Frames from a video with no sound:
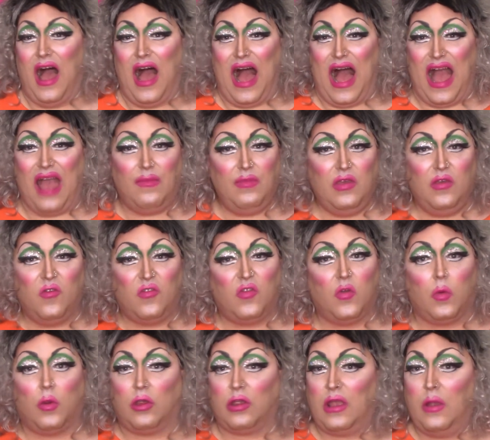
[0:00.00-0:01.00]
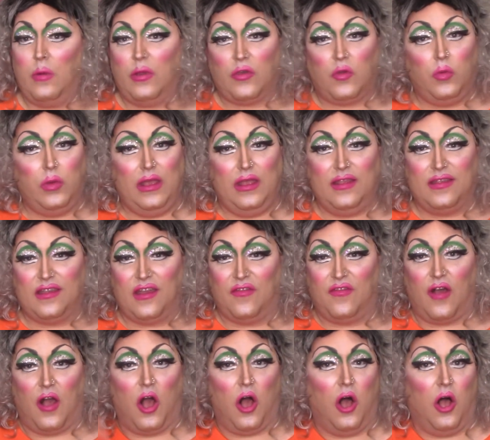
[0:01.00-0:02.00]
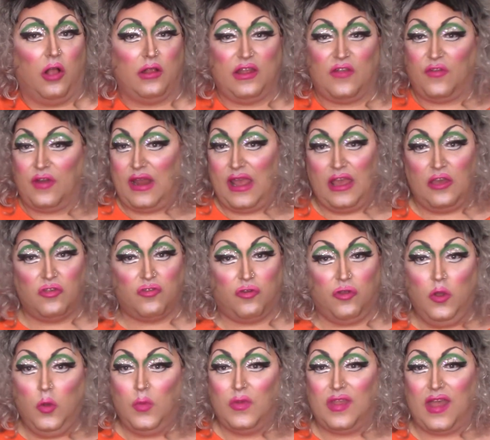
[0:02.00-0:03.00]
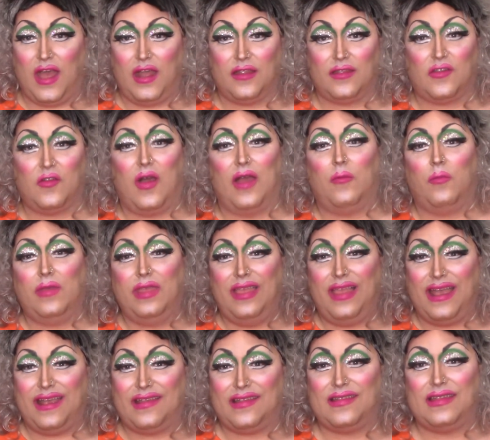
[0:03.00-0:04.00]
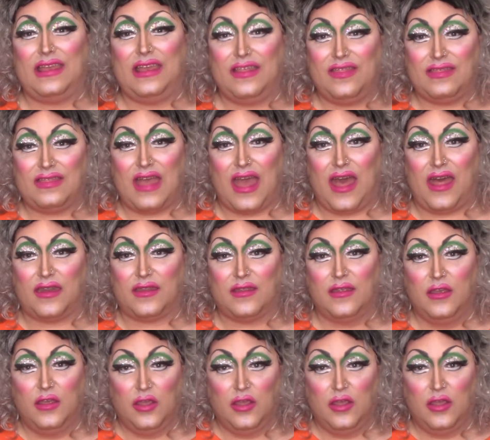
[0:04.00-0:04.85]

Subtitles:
I'm used to working with queens of all different age groups, and so I really like seeing that,